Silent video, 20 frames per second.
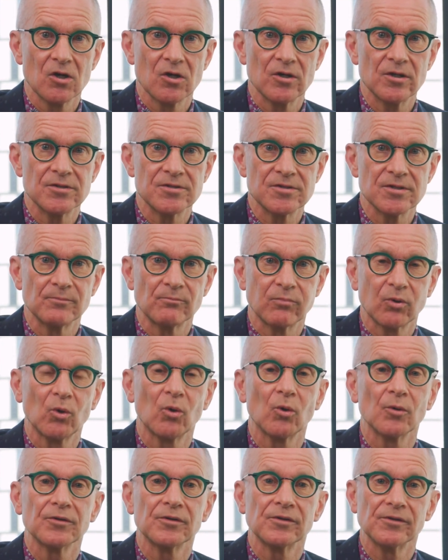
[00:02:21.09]
it's
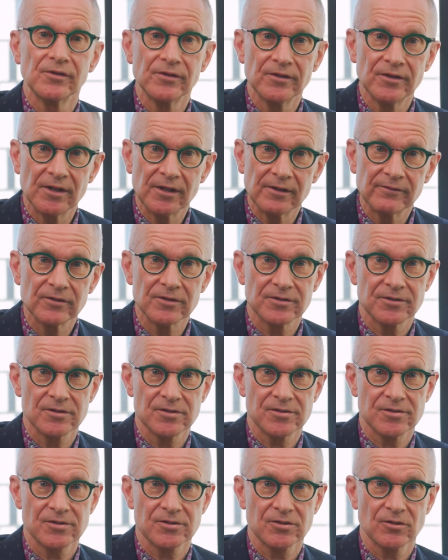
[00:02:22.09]
important never to
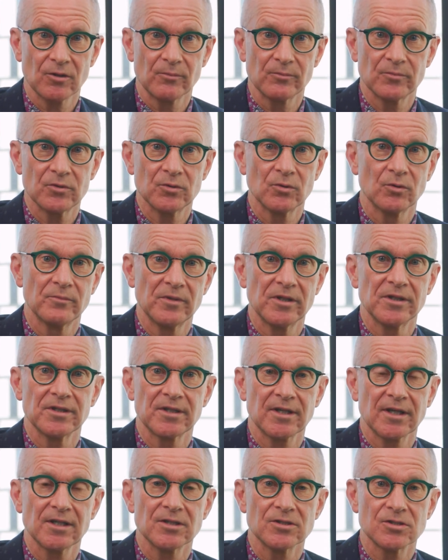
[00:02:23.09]
stop your
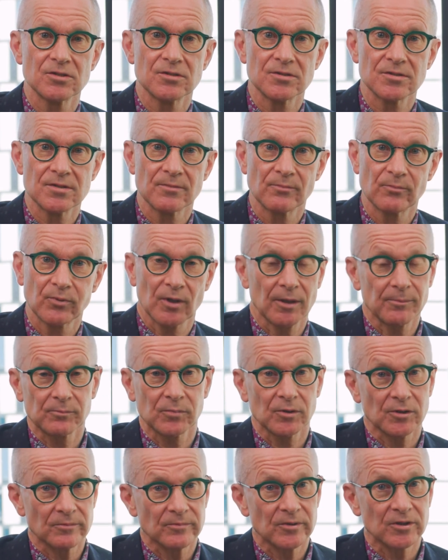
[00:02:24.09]
medications
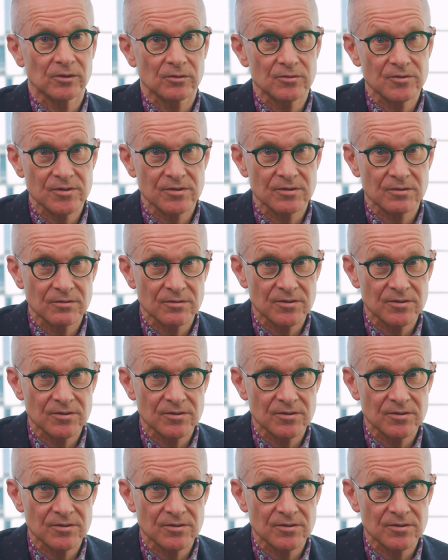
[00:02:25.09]
abruptly because